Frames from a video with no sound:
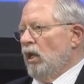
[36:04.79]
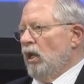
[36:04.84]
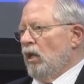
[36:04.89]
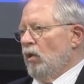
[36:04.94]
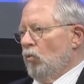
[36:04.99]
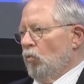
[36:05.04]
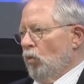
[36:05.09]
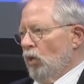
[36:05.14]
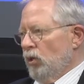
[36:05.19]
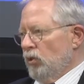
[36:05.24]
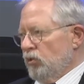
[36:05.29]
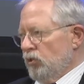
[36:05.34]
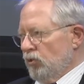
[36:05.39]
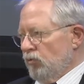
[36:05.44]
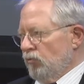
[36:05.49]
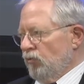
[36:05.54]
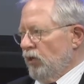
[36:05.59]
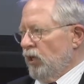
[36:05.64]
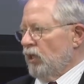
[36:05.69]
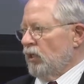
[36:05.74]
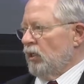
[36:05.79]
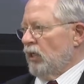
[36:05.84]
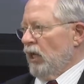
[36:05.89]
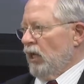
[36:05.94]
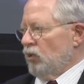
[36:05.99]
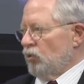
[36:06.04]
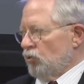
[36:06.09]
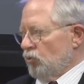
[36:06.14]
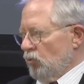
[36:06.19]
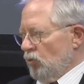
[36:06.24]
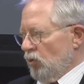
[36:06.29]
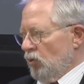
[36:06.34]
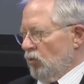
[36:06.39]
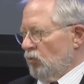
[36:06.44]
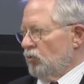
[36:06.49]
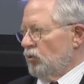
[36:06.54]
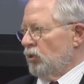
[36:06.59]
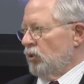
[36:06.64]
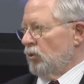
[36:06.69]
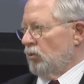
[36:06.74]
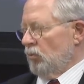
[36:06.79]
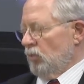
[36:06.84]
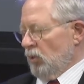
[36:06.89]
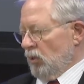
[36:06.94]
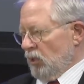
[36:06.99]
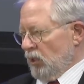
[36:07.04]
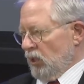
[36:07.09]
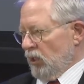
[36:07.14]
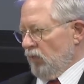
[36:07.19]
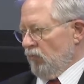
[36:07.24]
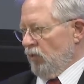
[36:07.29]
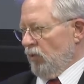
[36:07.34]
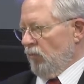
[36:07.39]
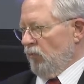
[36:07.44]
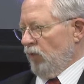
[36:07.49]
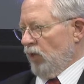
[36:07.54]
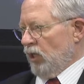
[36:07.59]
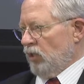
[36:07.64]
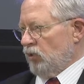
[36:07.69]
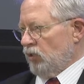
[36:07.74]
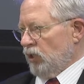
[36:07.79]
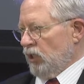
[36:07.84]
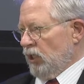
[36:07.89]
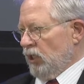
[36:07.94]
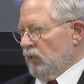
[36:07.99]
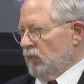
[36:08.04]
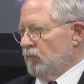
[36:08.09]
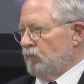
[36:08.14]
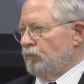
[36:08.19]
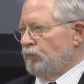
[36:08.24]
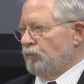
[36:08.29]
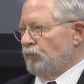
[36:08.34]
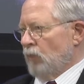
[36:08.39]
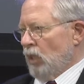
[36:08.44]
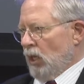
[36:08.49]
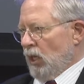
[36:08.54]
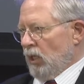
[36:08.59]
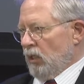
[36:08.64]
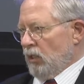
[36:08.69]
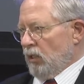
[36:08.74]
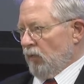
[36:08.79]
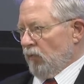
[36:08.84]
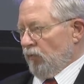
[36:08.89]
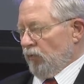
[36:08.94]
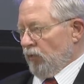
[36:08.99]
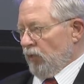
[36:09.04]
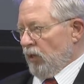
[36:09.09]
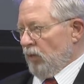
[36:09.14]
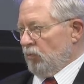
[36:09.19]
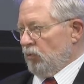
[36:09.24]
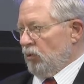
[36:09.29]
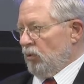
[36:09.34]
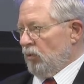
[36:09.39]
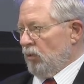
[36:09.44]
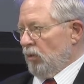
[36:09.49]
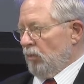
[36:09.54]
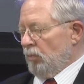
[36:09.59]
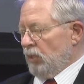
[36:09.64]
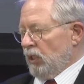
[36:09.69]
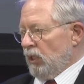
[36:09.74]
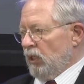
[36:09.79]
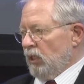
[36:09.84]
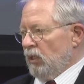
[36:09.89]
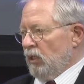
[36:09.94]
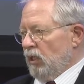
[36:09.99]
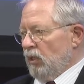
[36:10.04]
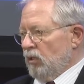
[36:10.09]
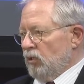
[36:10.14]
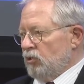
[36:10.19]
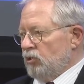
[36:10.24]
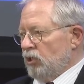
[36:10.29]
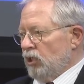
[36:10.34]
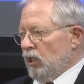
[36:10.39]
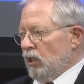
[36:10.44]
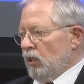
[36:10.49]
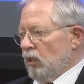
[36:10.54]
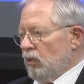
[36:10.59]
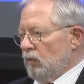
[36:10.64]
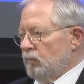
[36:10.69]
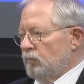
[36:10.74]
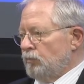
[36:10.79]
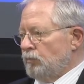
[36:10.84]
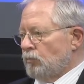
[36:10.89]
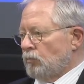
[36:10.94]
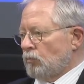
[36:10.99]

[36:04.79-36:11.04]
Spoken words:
it was in fact natural to give them vaccine and for them to begin initiating